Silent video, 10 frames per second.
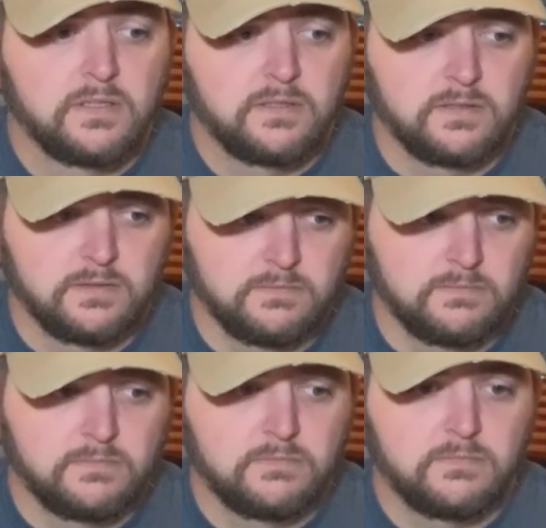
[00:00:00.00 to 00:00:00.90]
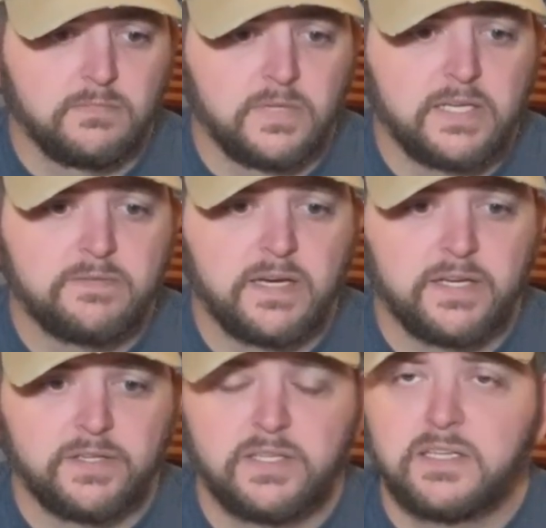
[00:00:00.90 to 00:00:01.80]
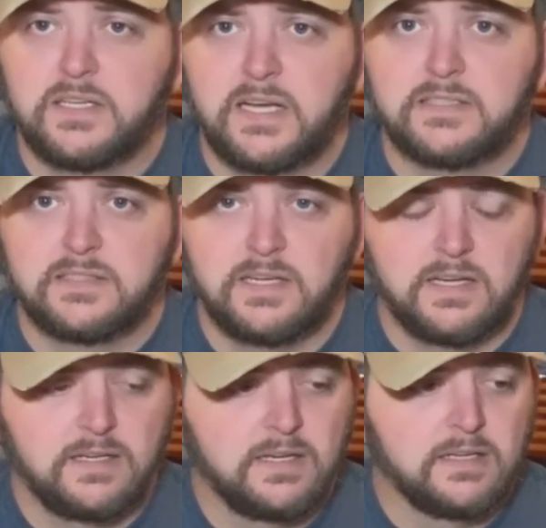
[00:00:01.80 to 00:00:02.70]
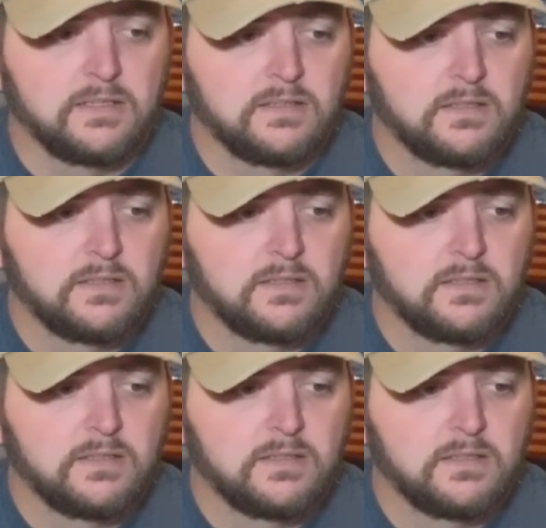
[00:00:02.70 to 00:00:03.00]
They valued it at $19.99.